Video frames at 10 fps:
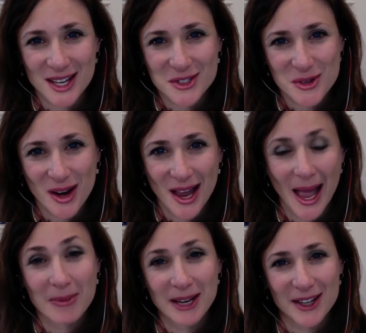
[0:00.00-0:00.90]
uh,
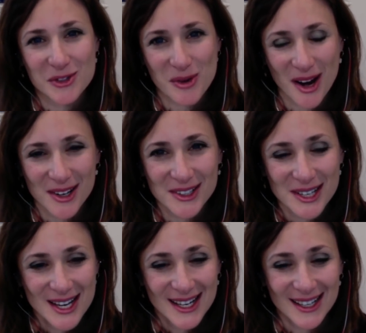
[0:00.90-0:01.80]
Abigail
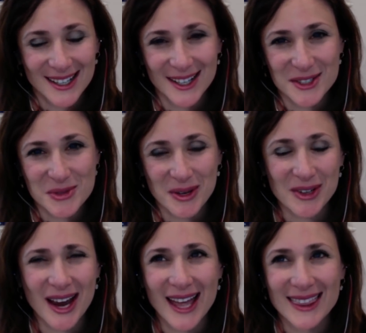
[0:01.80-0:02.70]
Shrier uh, on
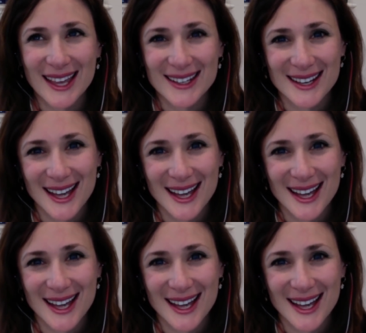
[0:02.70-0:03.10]
Twitter. And then